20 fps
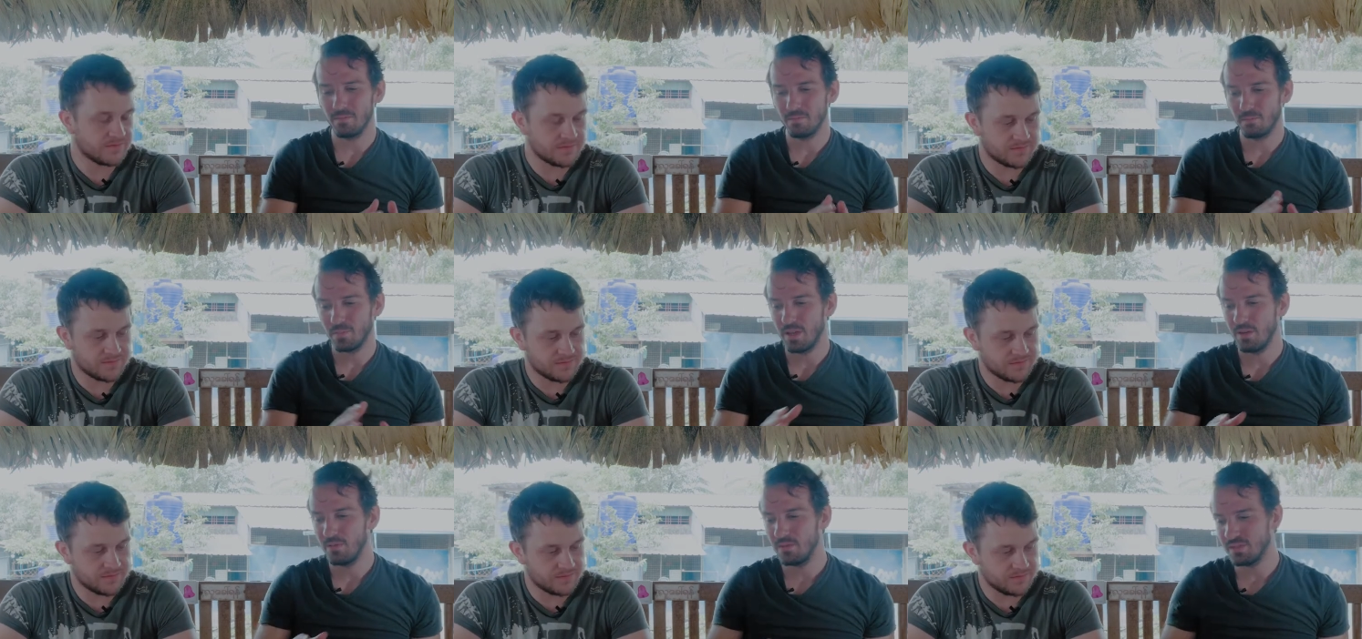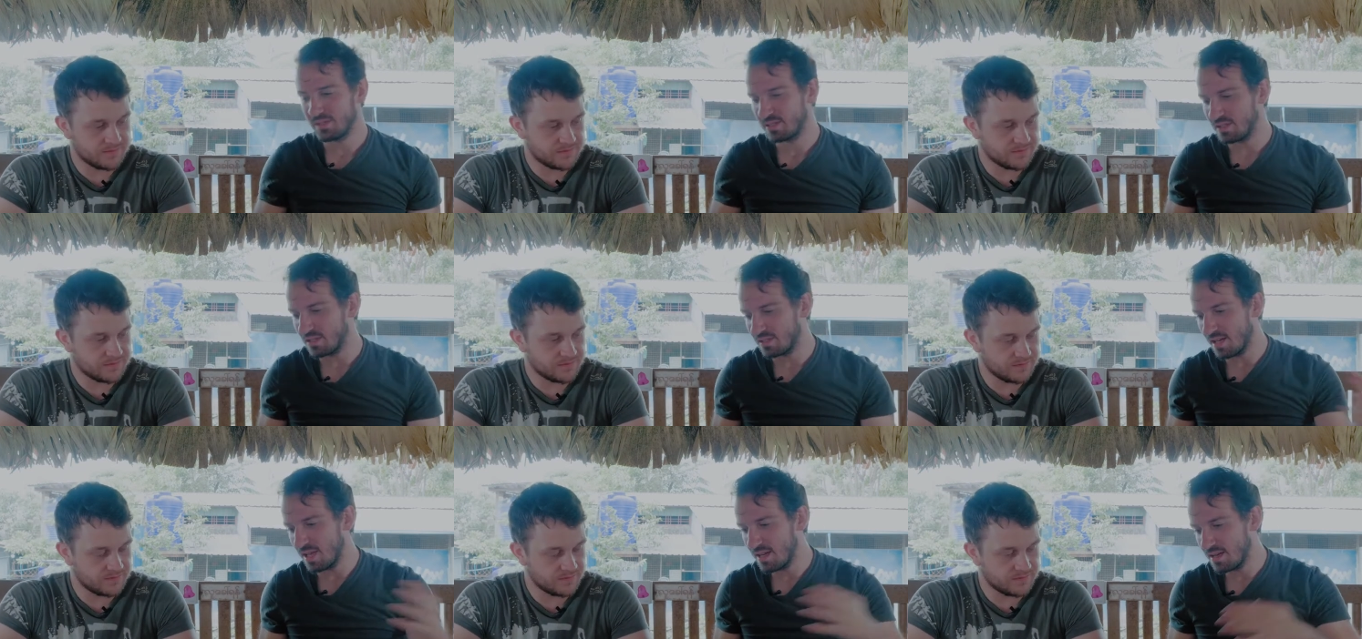Speaker 1: he was
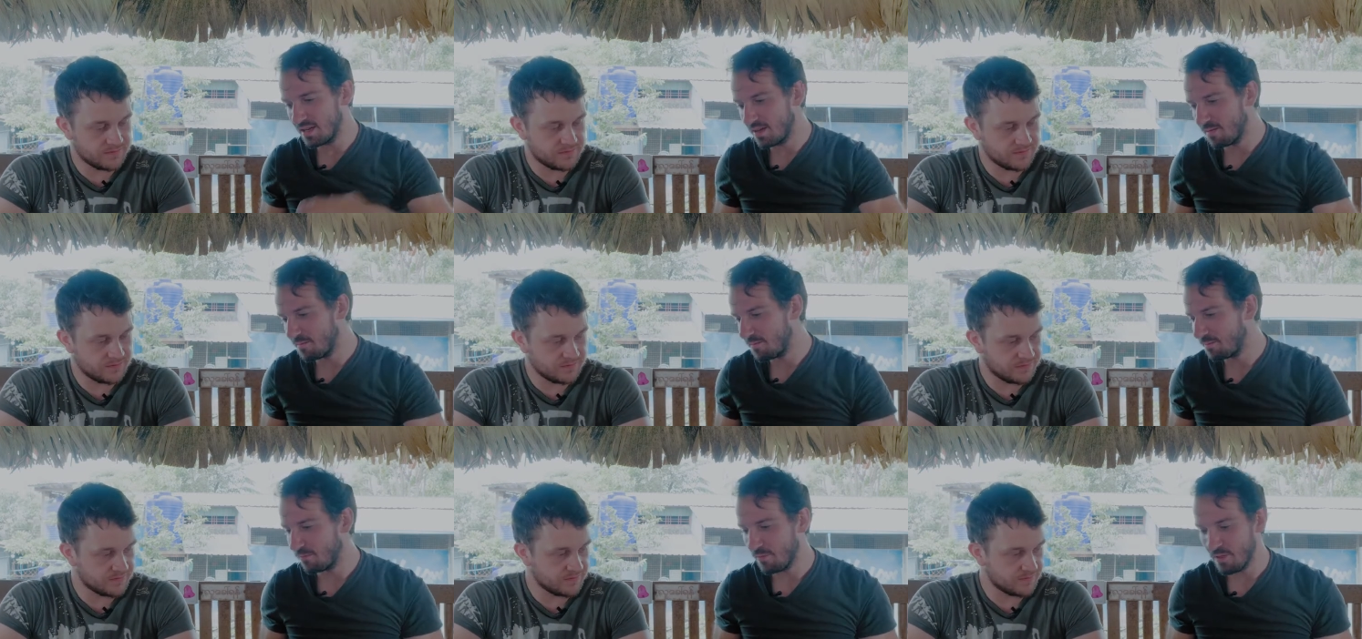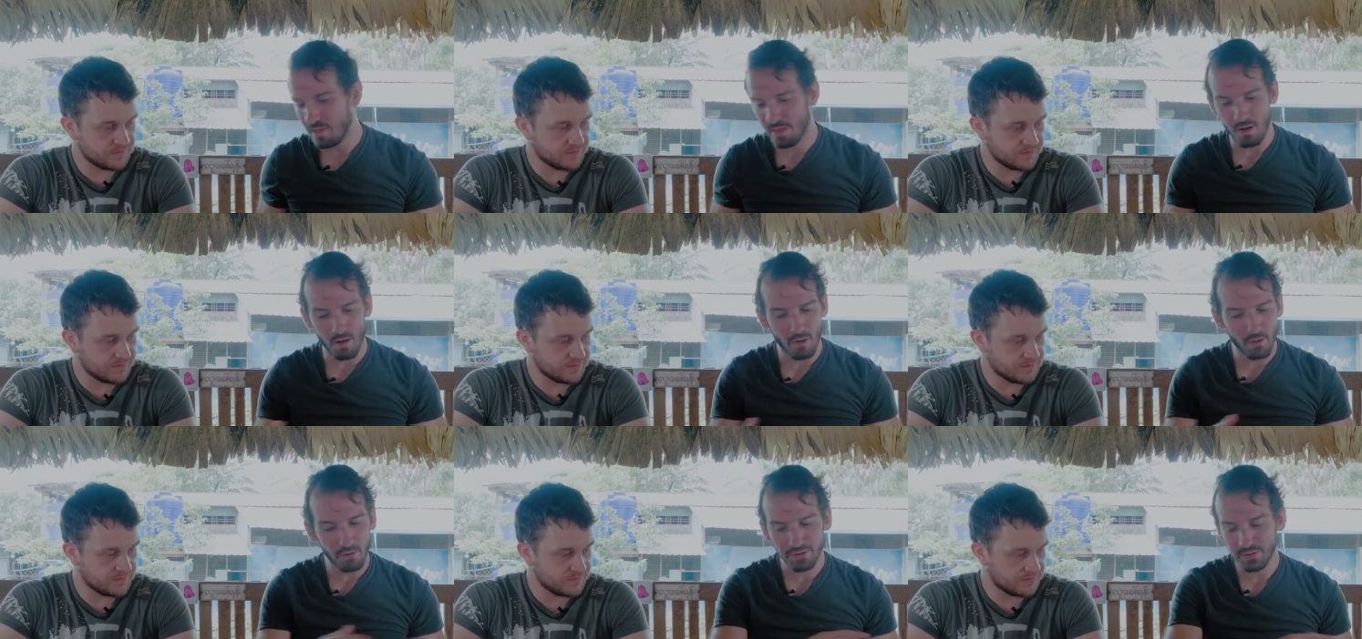just hitting him with
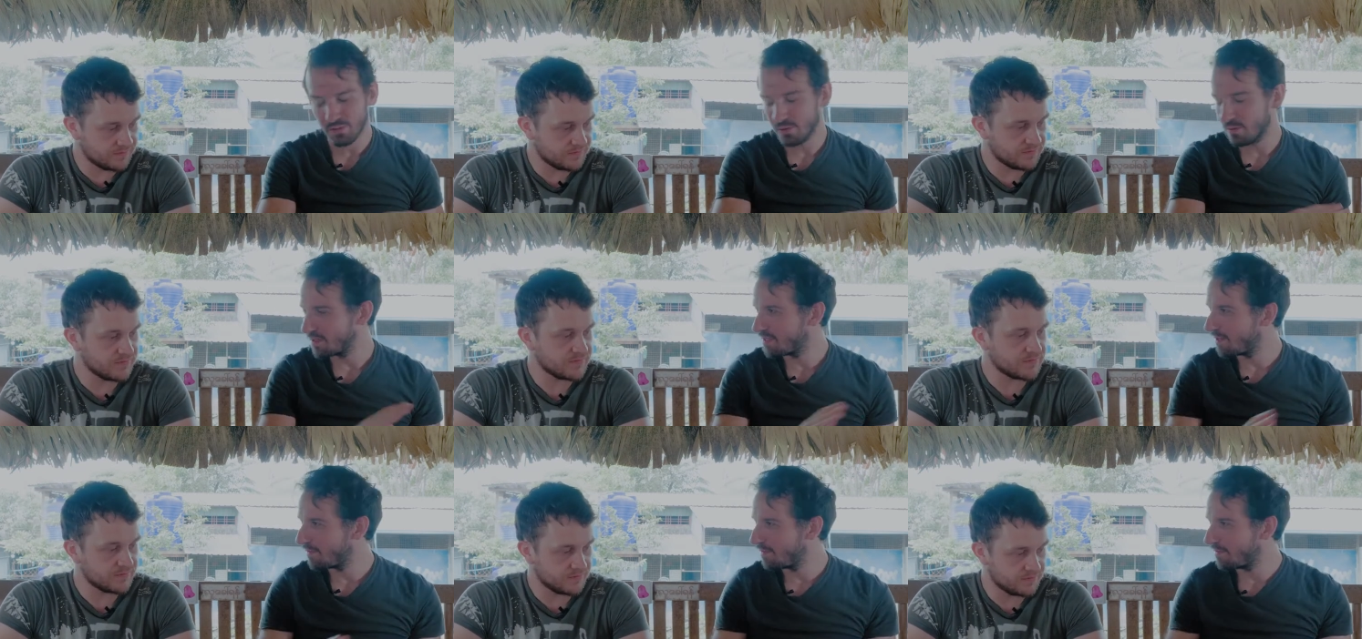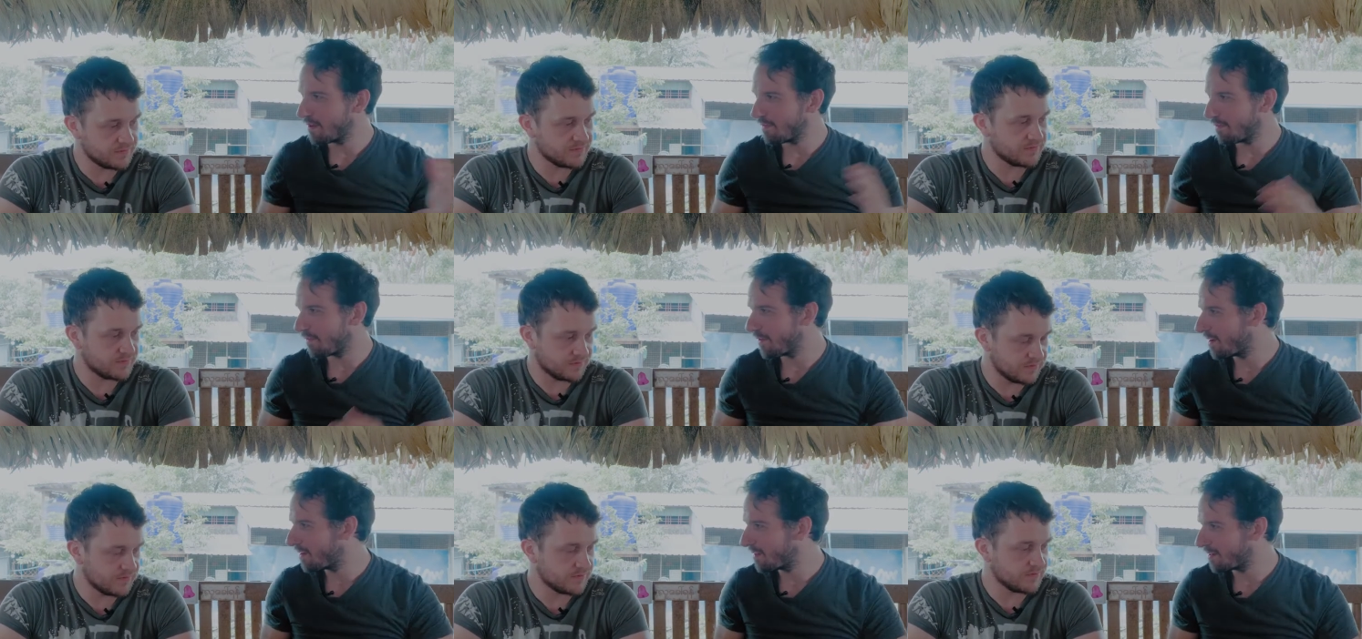all sorts of
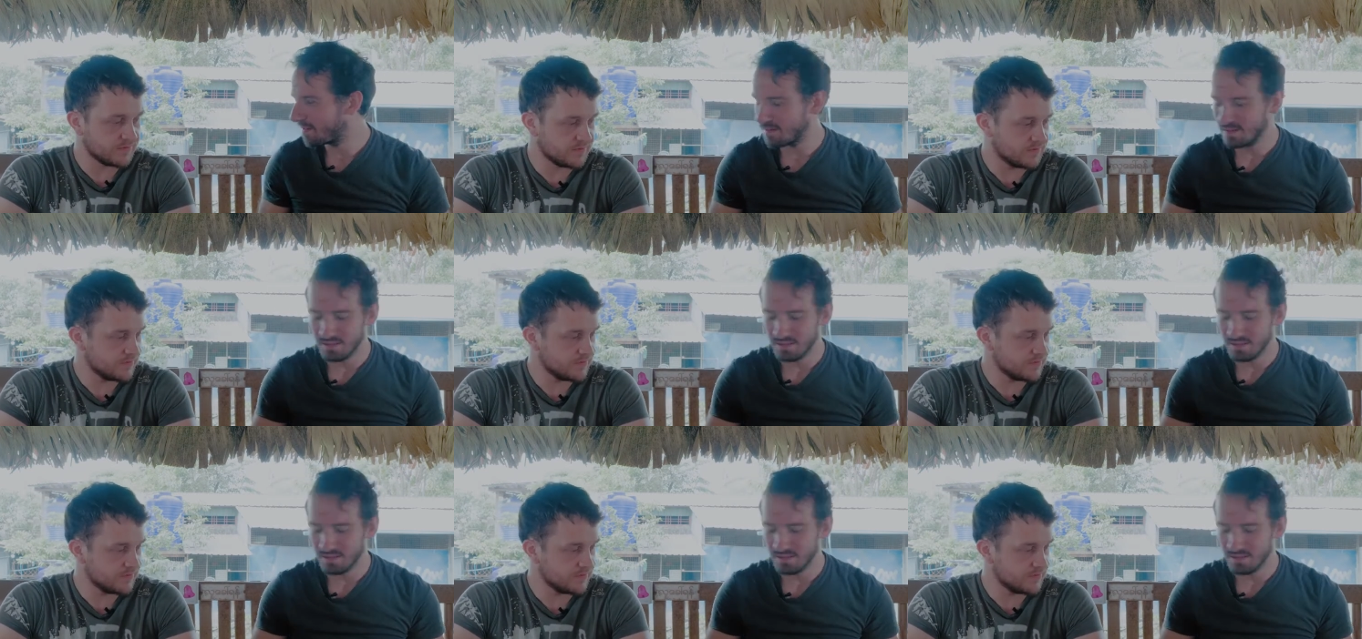different,